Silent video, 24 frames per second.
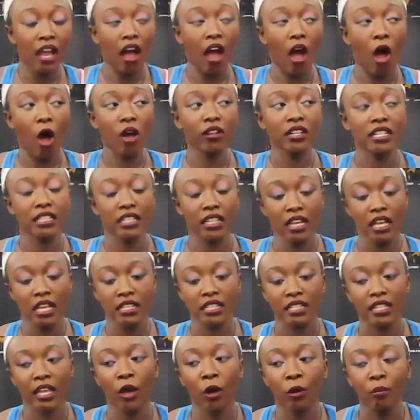All it does
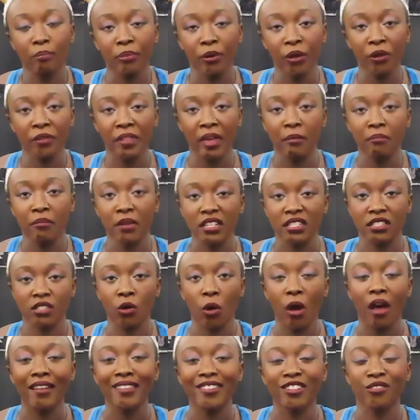is help build that muscle
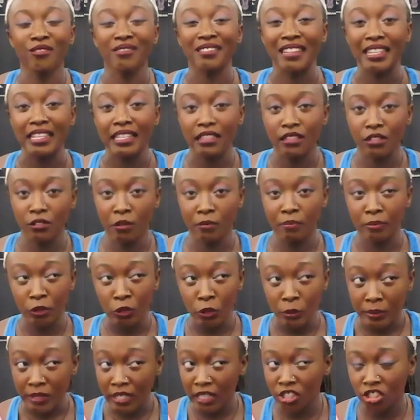underneath your
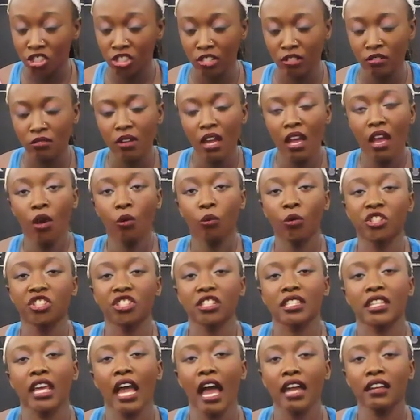boob tissue, which
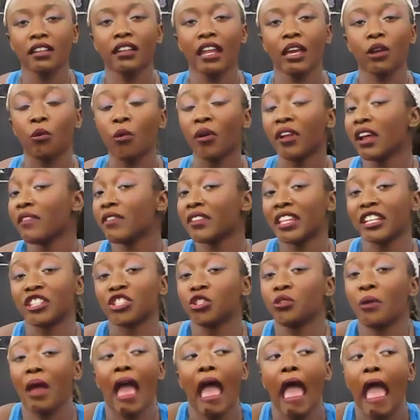is kind of like whatever that
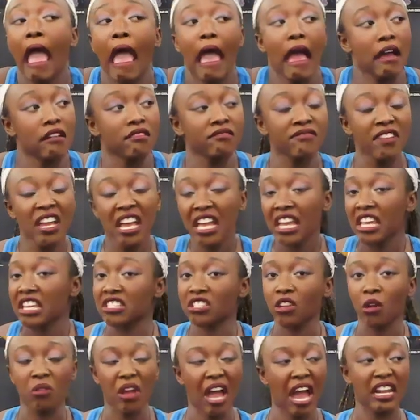you have
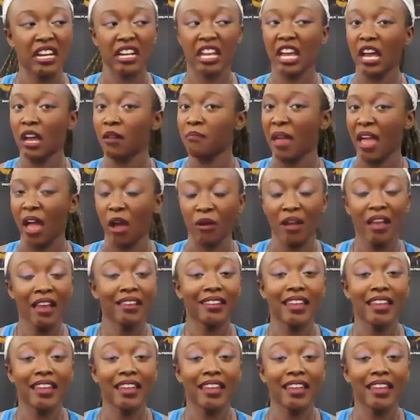is gonna kind of come out.